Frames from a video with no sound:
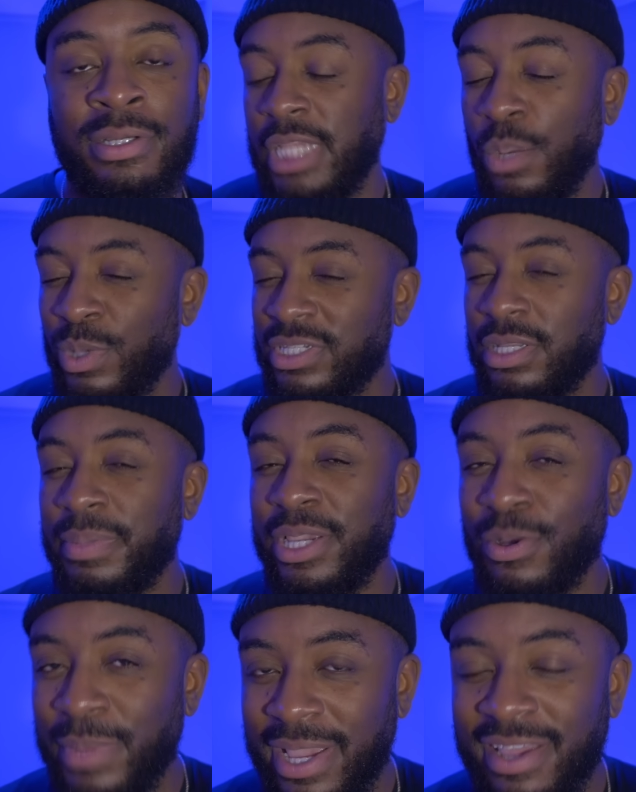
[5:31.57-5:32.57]
He wants to be
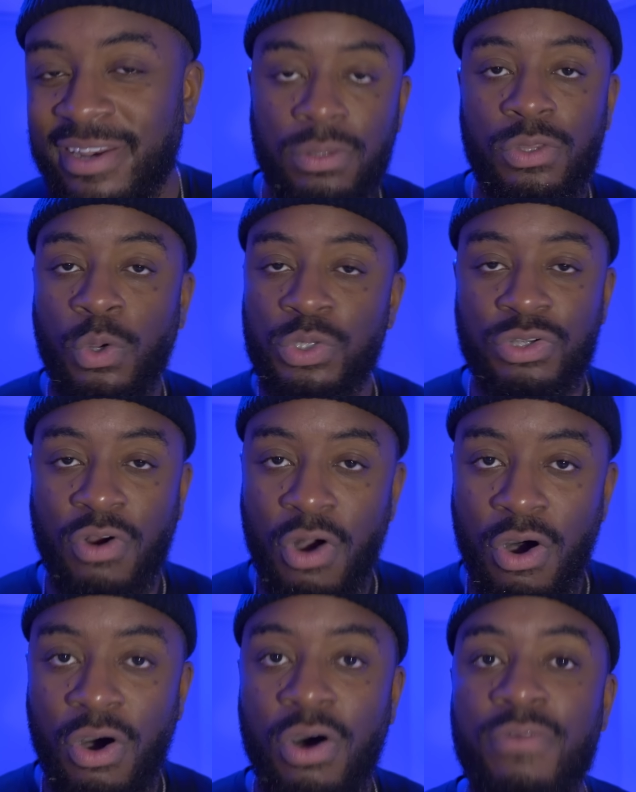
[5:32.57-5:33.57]
your man. Those are
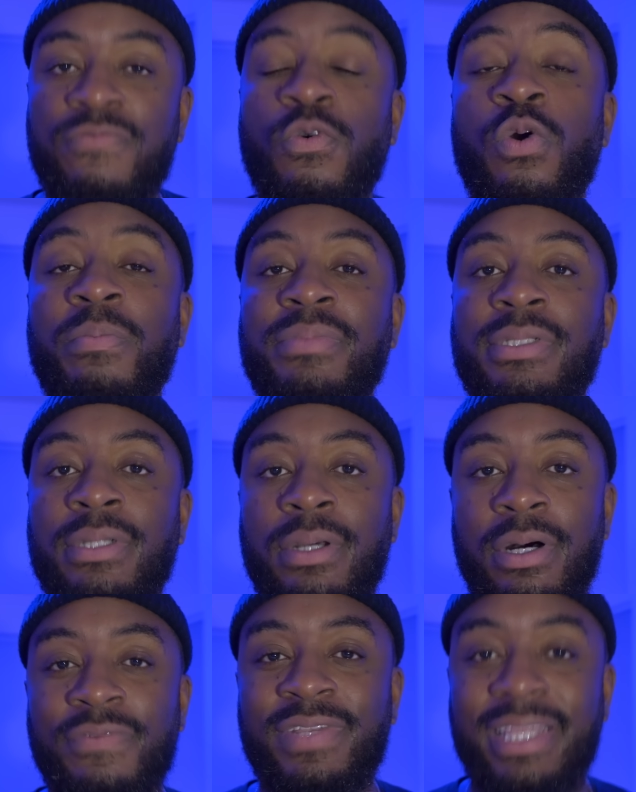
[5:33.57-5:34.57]
all forms
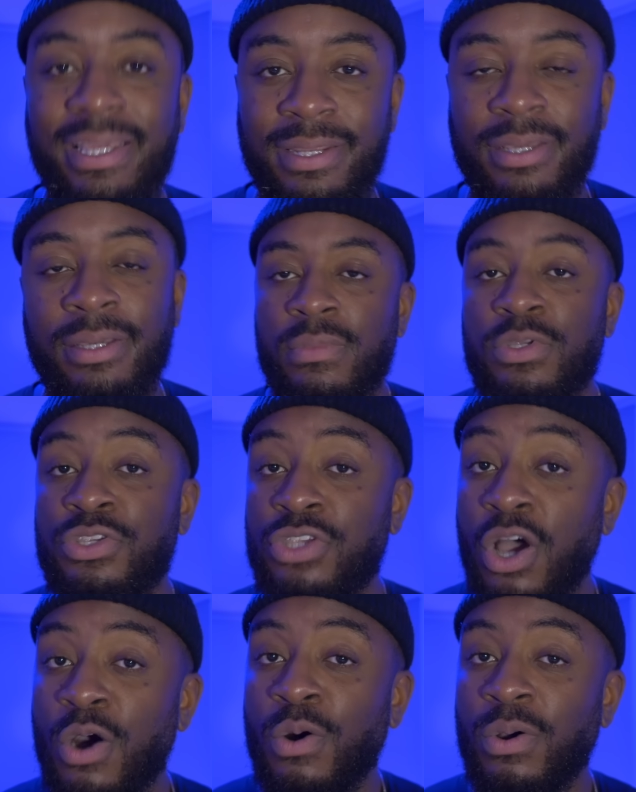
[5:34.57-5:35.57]
of leading.
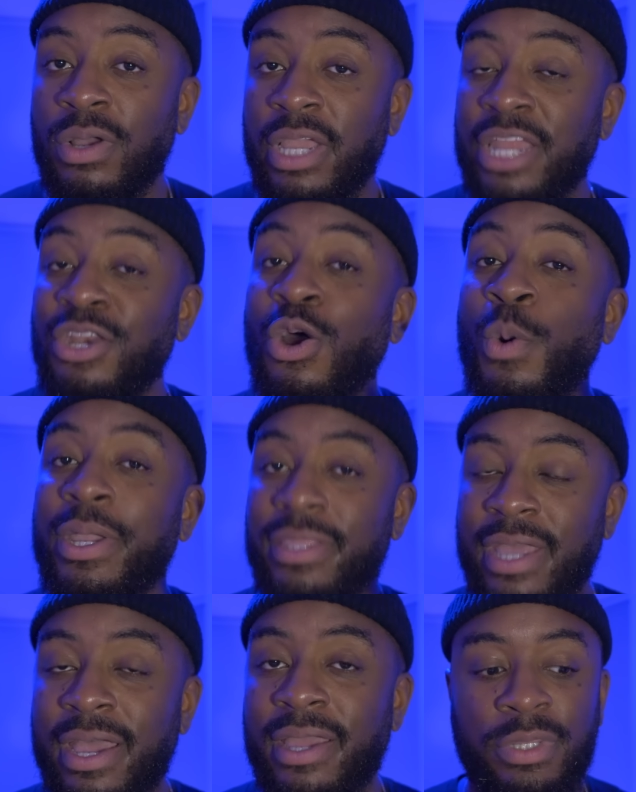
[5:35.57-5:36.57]
So, in knowing
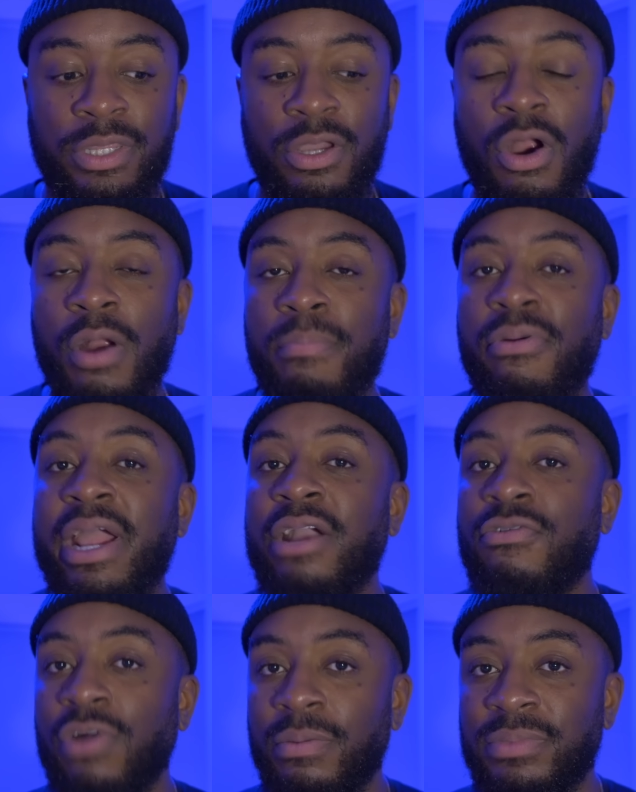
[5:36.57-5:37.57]
that, there are
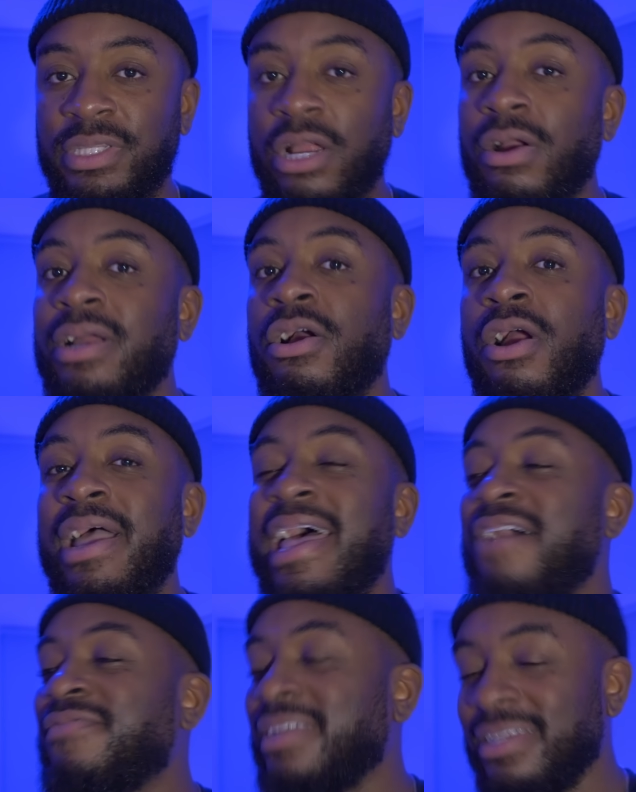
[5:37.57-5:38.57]
breadcrumbs, there are
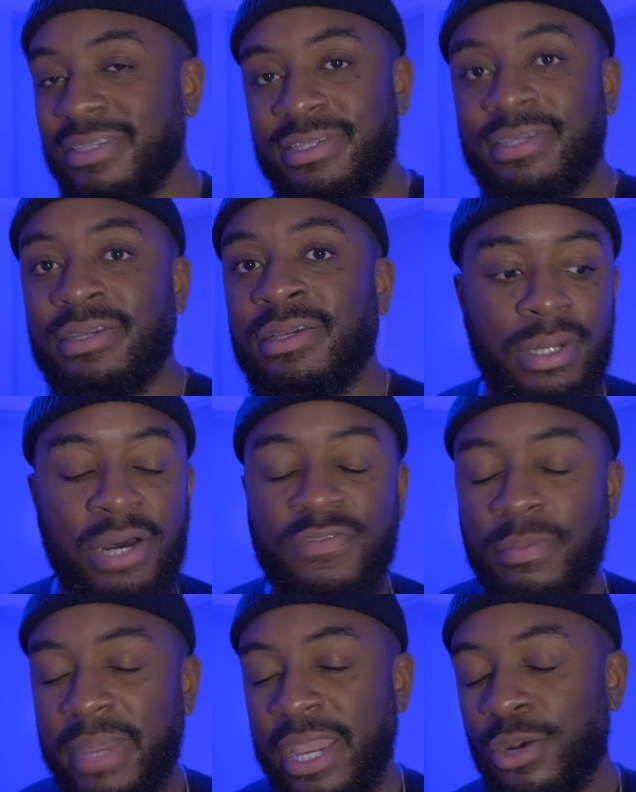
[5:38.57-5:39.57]
evidence of
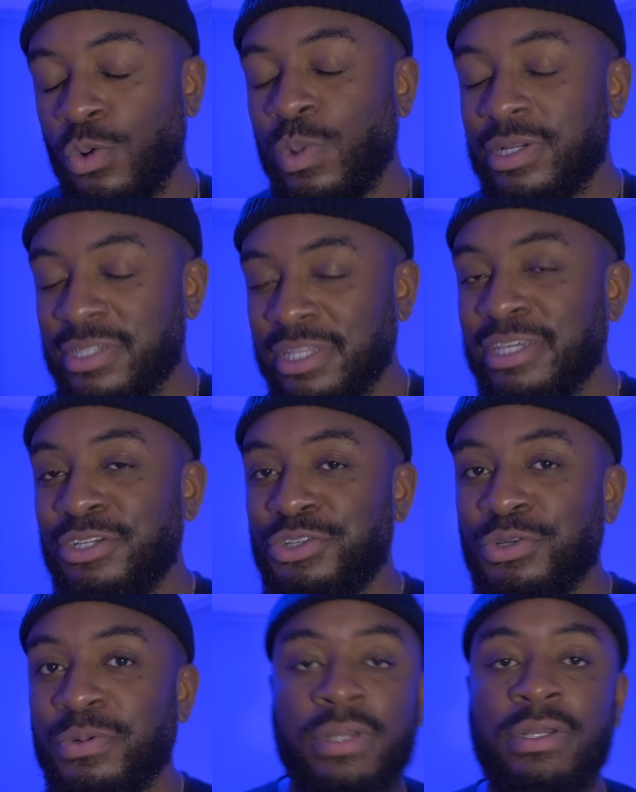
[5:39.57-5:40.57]
a man who wants to lead
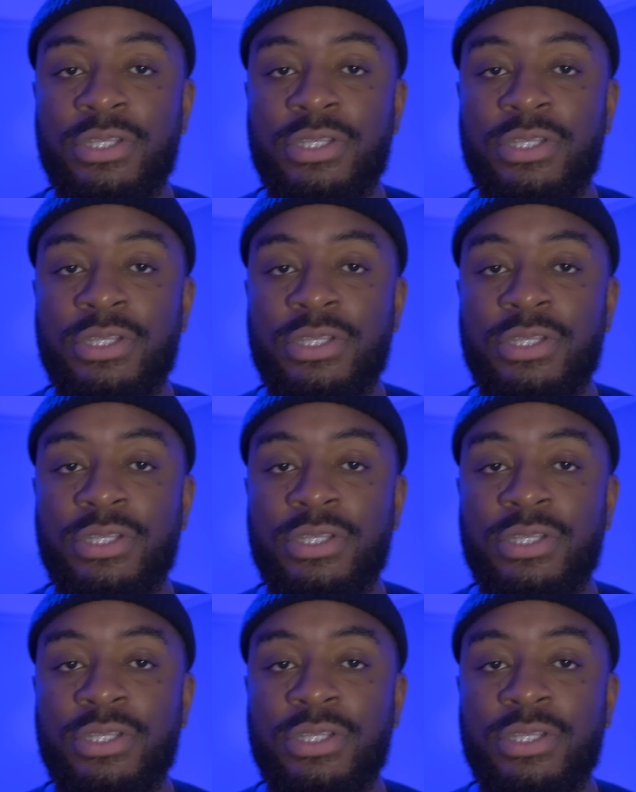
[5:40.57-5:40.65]
you.